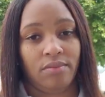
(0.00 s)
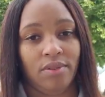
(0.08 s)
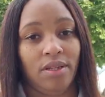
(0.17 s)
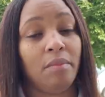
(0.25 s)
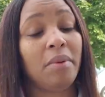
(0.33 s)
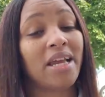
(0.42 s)

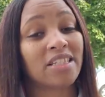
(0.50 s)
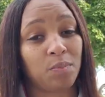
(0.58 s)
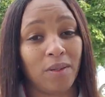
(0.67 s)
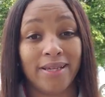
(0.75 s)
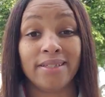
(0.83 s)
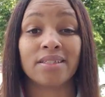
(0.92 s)
Let me
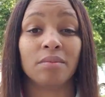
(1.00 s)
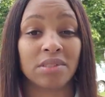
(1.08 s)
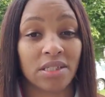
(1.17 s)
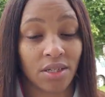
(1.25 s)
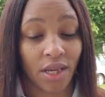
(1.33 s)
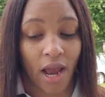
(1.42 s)
explain
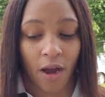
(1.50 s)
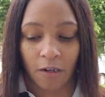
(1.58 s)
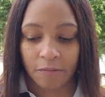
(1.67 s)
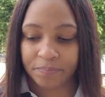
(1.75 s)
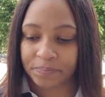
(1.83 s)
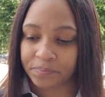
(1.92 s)
something to y'all.
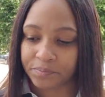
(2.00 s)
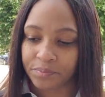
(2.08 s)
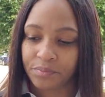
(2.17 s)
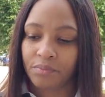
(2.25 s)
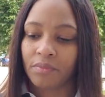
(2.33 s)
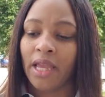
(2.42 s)

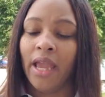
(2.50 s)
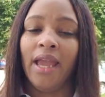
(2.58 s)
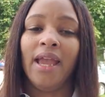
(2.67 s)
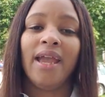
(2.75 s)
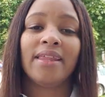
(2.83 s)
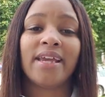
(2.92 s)

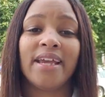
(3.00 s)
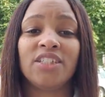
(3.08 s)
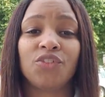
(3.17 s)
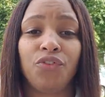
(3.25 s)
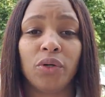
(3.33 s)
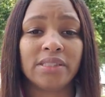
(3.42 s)
At the age
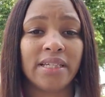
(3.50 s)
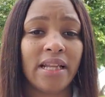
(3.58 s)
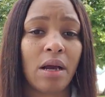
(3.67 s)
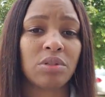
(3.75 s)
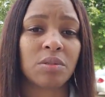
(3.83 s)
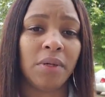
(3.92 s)
of 14,
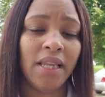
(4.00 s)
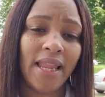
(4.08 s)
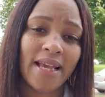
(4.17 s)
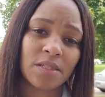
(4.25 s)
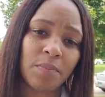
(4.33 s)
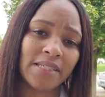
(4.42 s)
I was
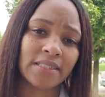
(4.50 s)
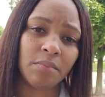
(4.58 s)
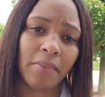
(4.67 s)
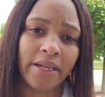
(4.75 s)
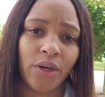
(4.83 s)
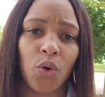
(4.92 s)
molested by
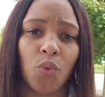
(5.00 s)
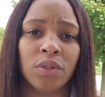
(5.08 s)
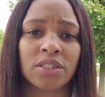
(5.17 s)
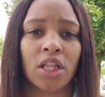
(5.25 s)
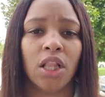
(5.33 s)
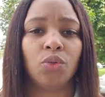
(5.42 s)
somebody who
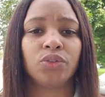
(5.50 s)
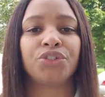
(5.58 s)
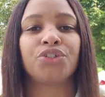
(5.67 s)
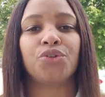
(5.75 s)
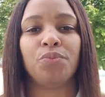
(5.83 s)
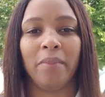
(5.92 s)
was close
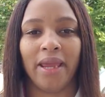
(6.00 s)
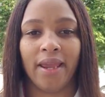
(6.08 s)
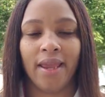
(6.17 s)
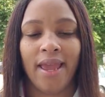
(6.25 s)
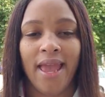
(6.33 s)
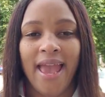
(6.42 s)
to me.
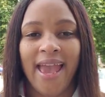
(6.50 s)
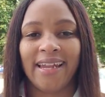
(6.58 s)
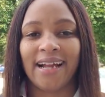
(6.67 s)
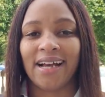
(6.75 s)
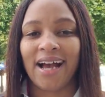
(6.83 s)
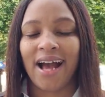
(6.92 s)
And
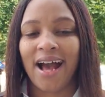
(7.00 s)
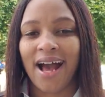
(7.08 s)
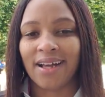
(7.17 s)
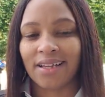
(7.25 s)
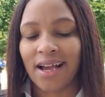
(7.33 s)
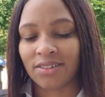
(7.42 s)

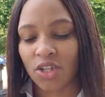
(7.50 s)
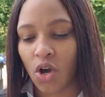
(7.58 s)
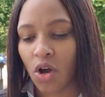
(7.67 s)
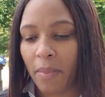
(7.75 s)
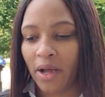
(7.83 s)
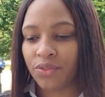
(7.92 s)
I talk
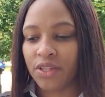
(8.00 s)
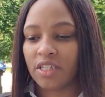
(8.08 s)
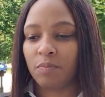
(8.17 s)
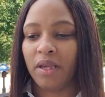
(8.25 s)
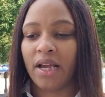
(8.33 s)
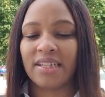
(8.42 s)
about this
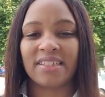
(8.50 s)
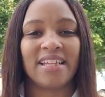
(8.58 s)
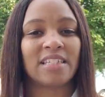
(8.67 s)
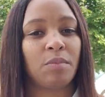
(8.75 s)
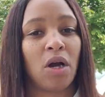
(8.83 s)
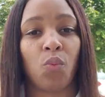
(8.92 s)
because
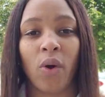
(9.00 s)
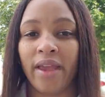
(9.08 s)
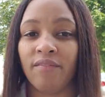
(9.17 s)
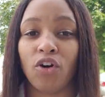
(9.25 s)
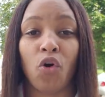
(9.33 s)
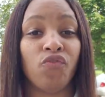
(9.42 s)
that's my way
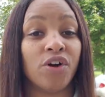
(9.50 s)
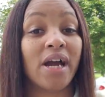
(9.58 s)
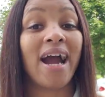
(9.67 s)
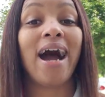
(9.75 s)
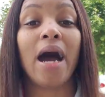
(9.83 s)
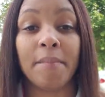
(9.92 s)
of
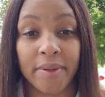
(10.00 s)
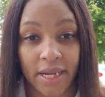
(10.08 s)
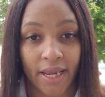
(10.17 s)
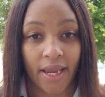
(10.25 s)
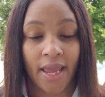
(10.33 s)
overcoming it.